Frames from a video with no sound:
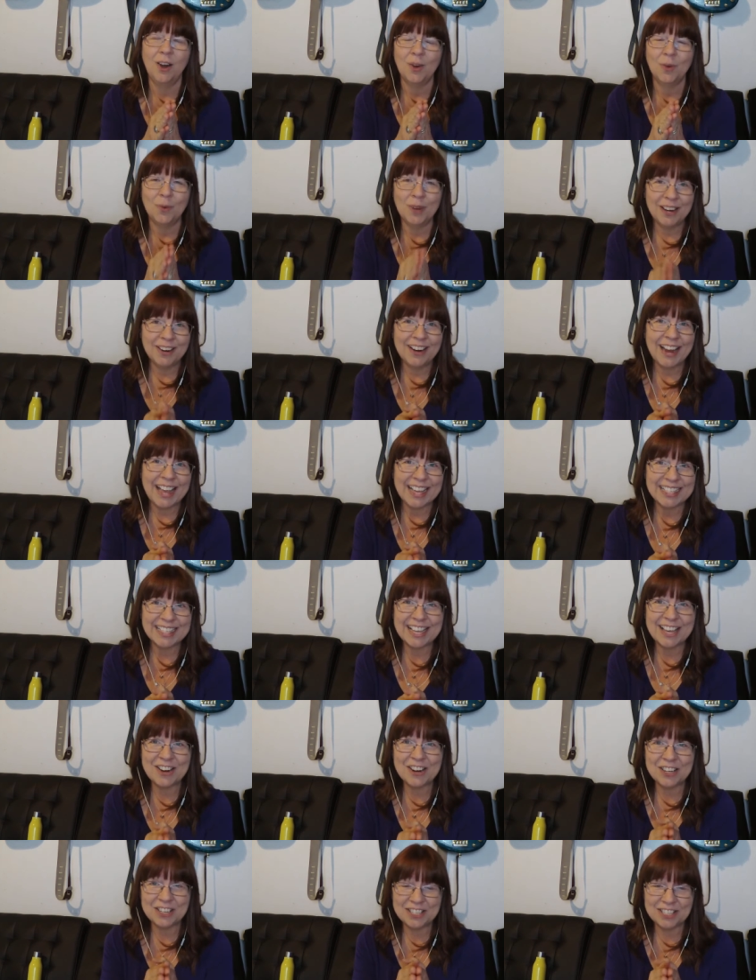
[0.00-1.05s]
We are
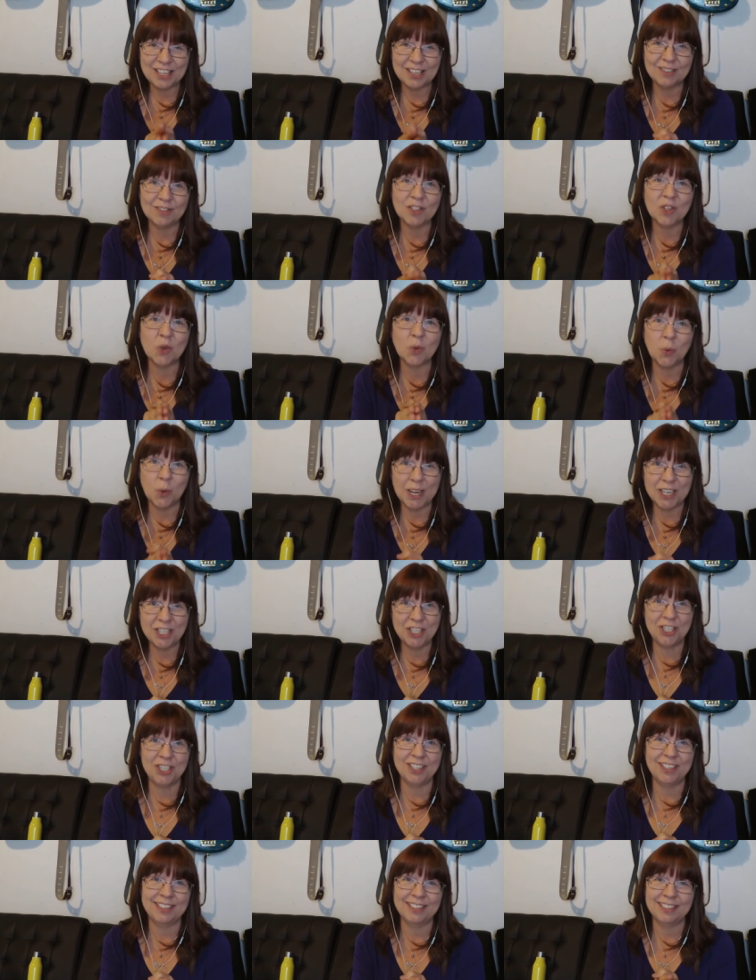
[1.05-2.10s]
asking ourselves
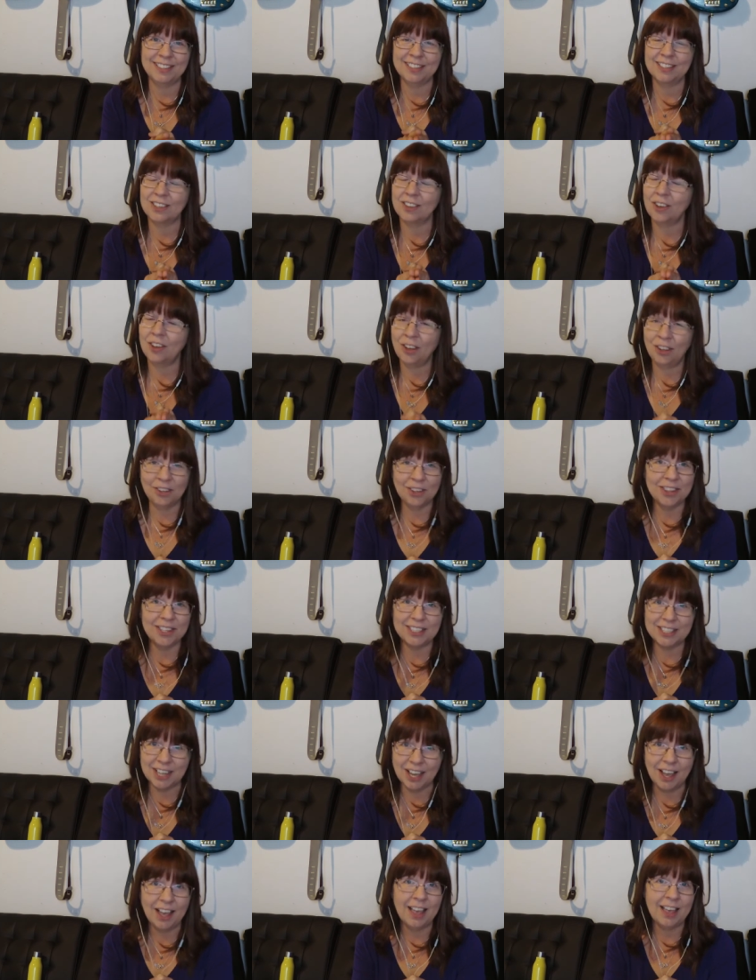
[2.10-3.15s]
questions all the
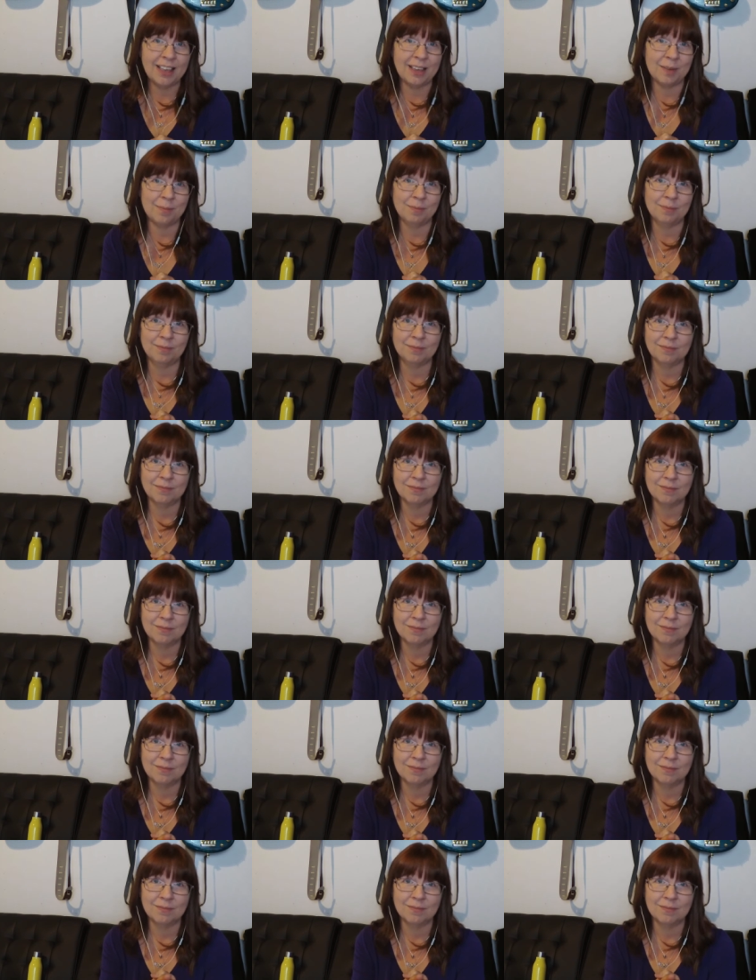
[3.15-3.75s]
time.